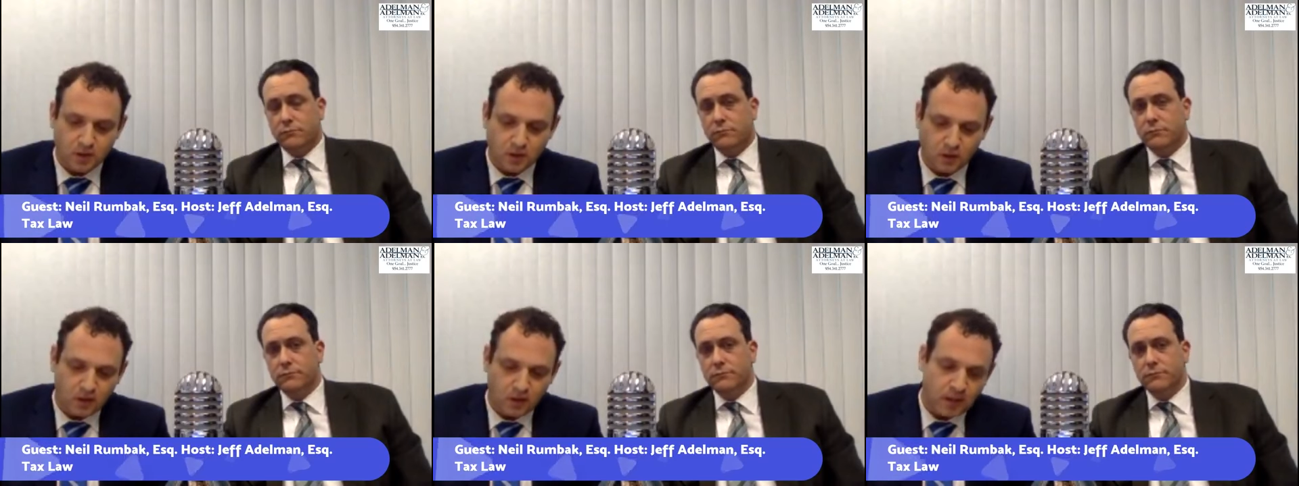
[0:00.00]

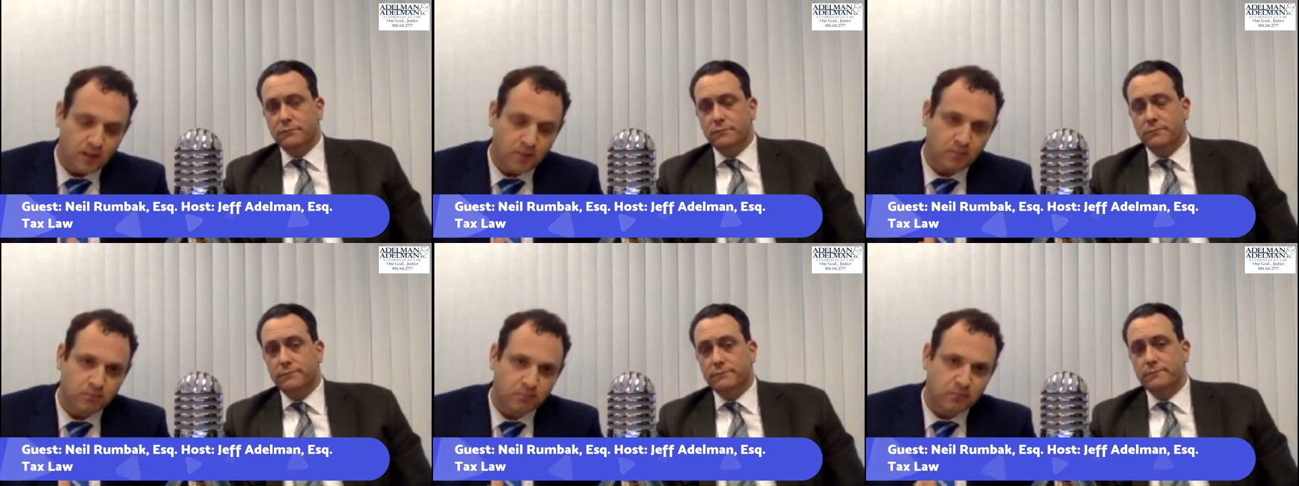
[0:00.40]
Speaker 1: call
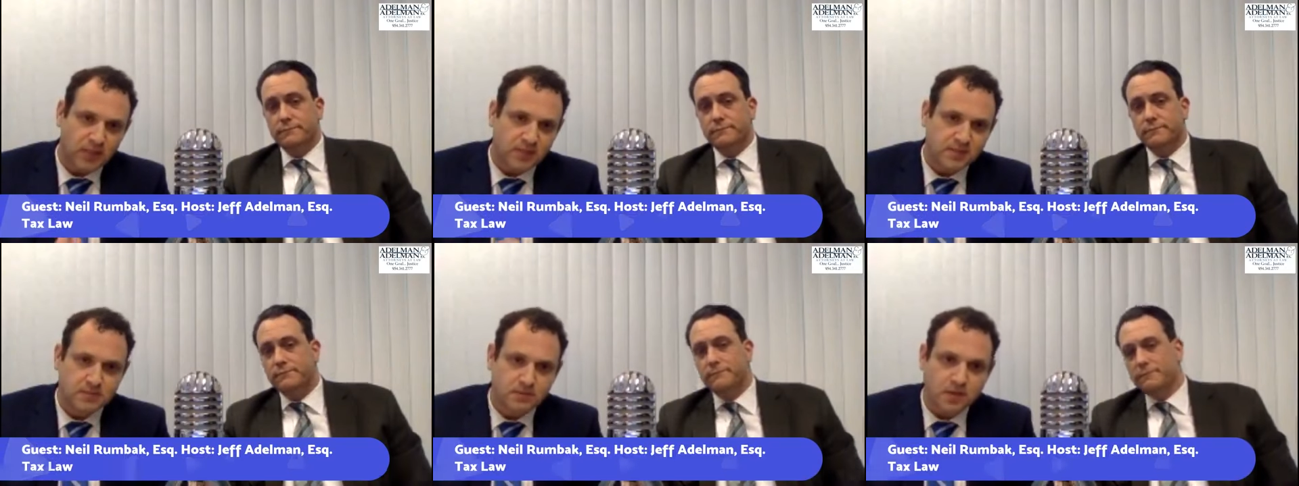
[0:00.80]
um,
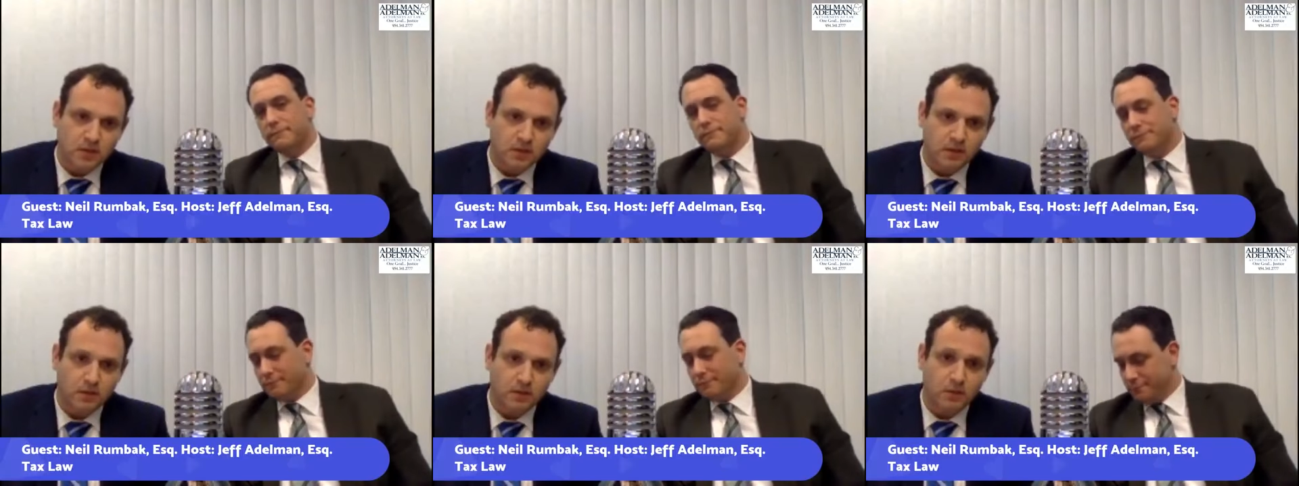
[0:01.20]
my
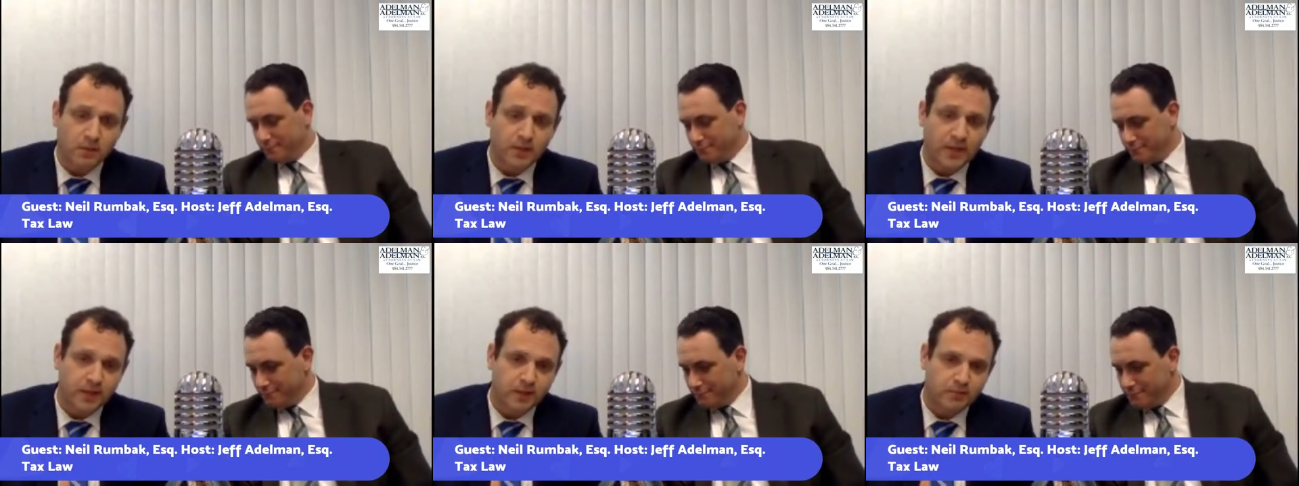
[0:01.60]
cell uh, or
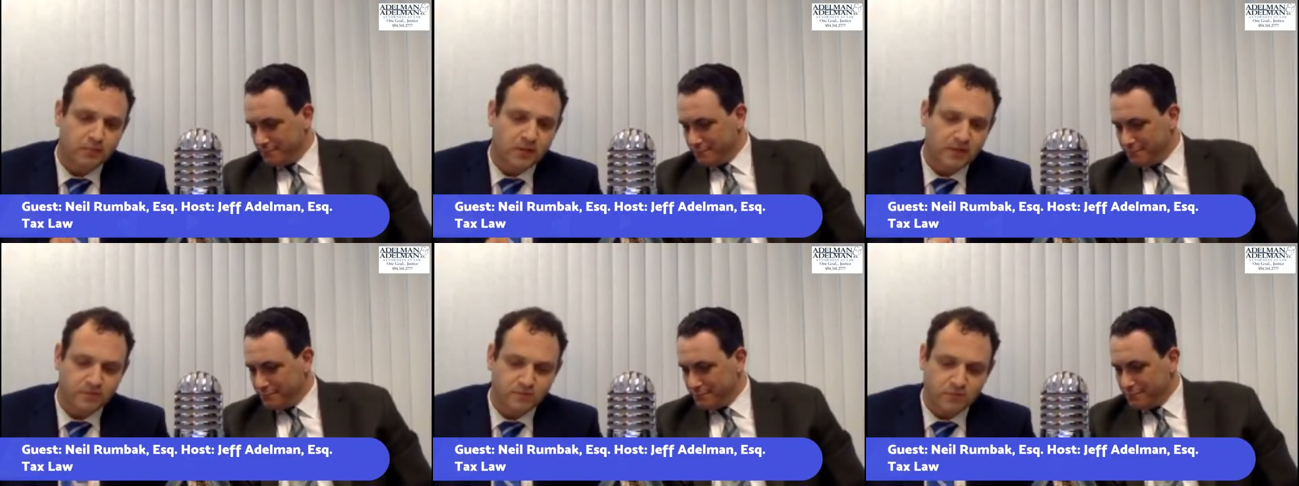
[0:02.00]
my
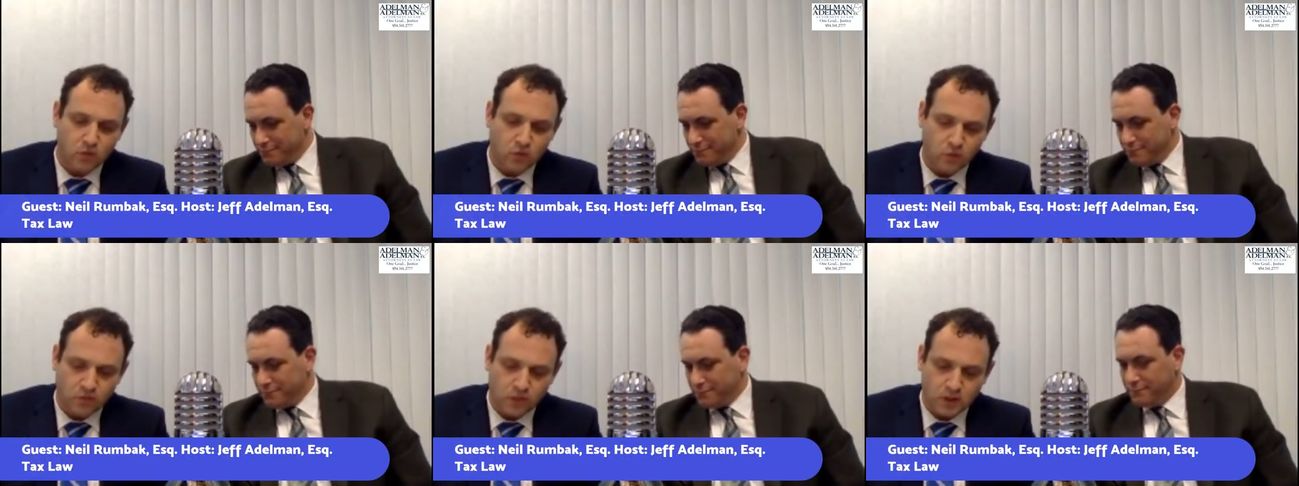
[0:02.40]
my
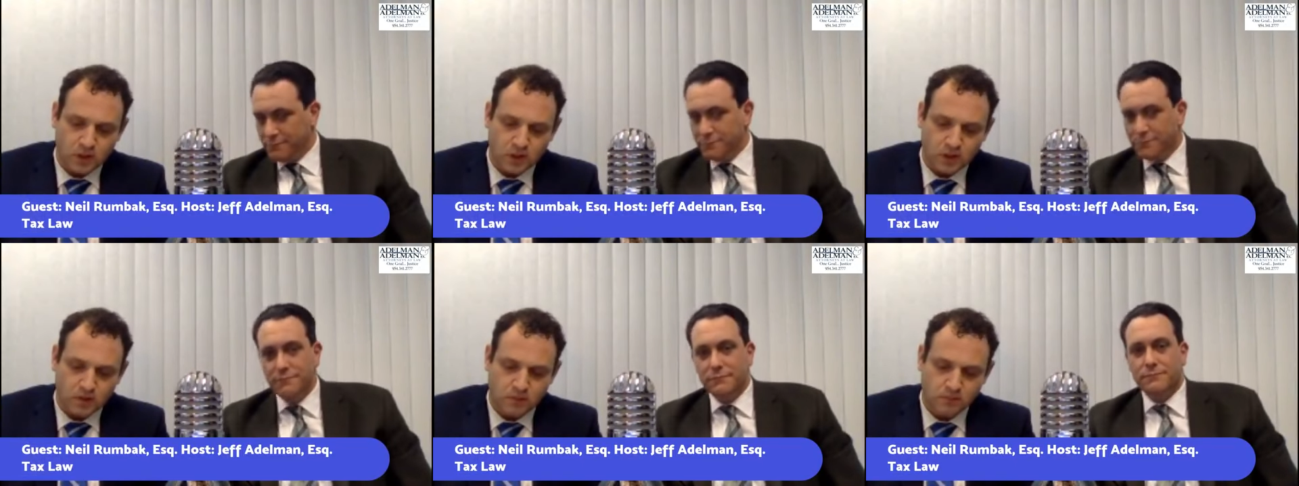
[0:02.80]
phone
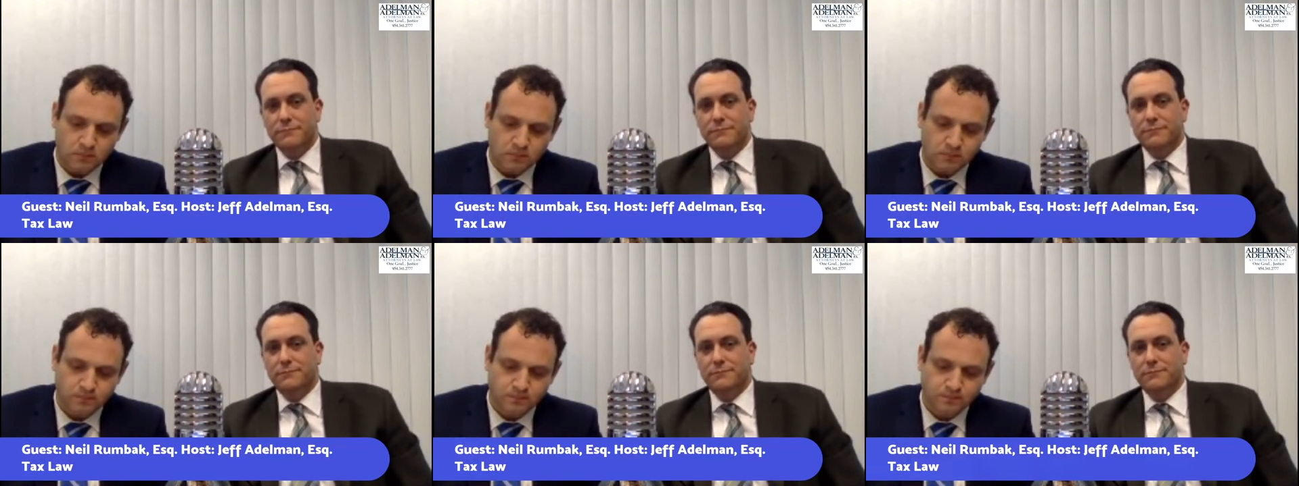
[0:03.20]
um,
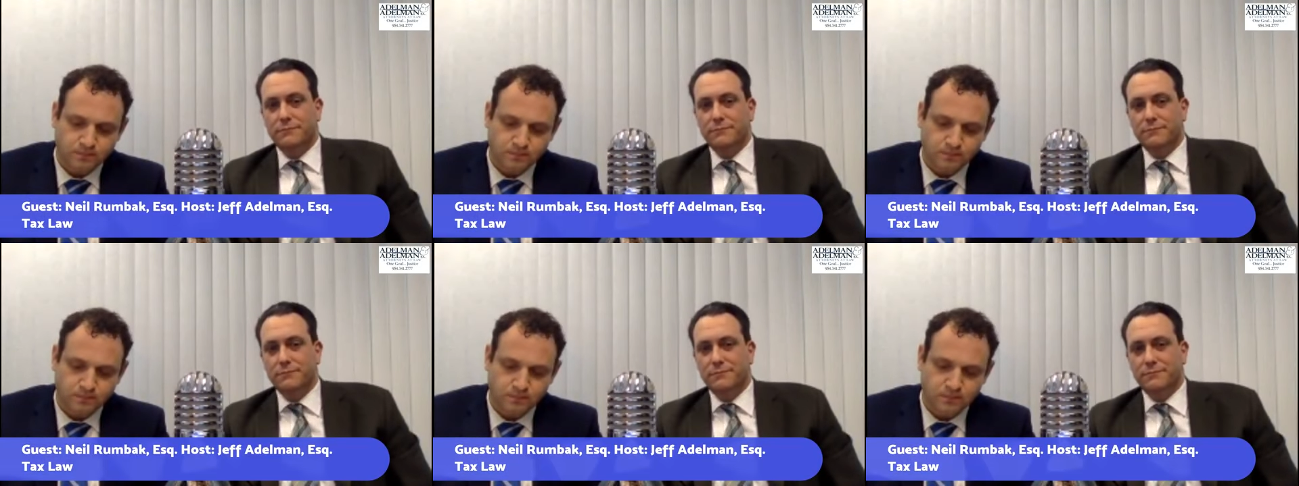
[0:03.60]

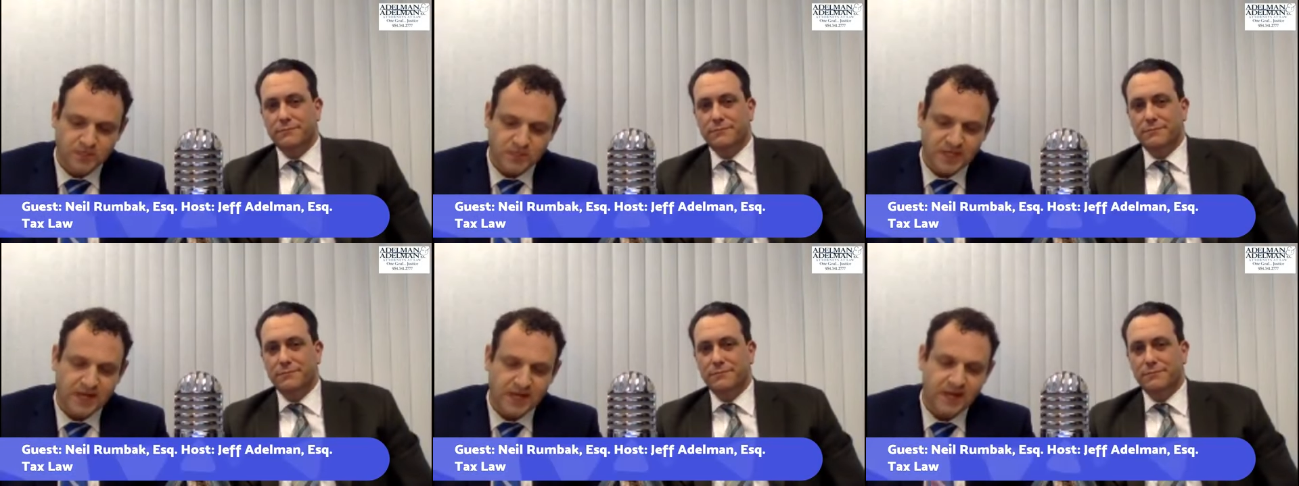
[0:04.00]

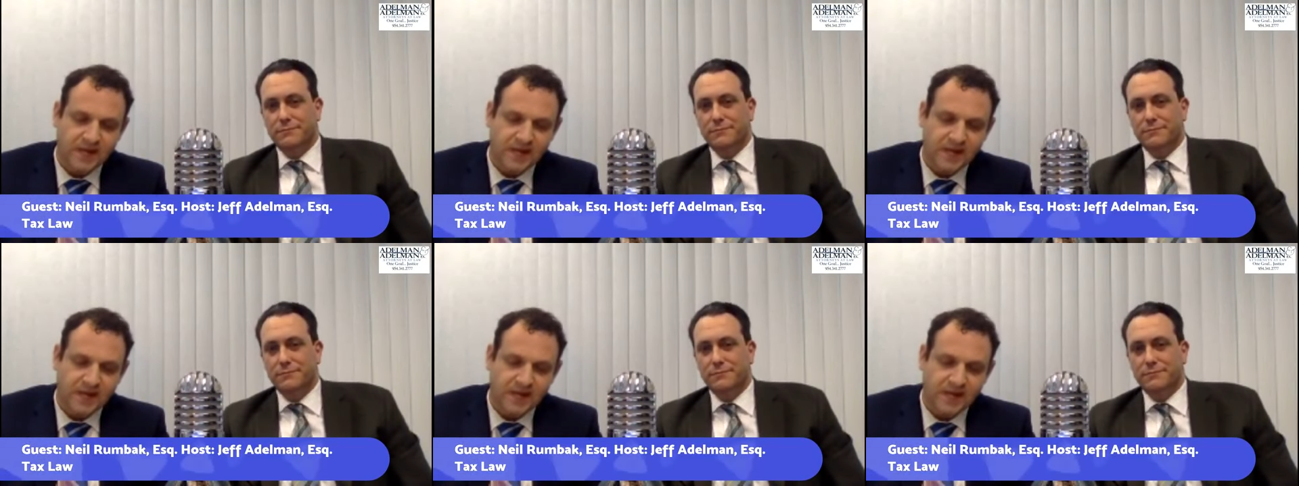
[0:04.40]
at